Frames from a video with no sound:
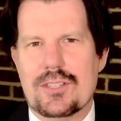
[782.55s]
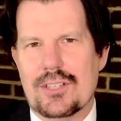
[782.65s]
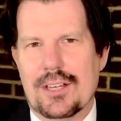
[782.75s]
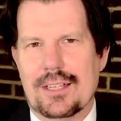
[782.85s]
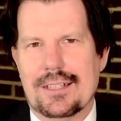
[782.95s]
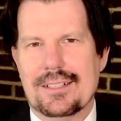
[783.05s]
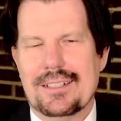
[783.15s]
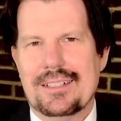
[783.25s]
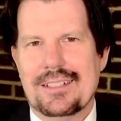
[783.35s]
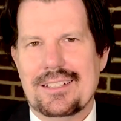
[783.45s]
sun."
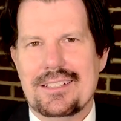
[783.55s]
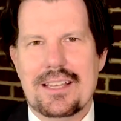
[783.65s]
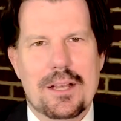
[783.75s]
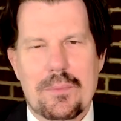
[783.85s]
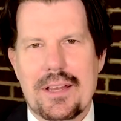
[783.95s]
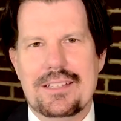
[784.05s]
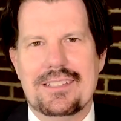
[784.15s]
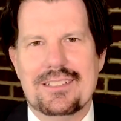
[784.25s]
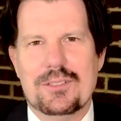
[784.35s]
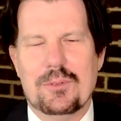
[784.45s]
Isn't that an
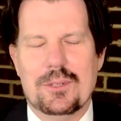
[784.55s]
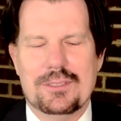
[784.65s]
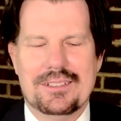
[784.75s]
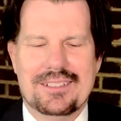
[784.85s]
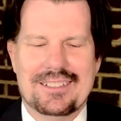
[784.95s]
amazing quote?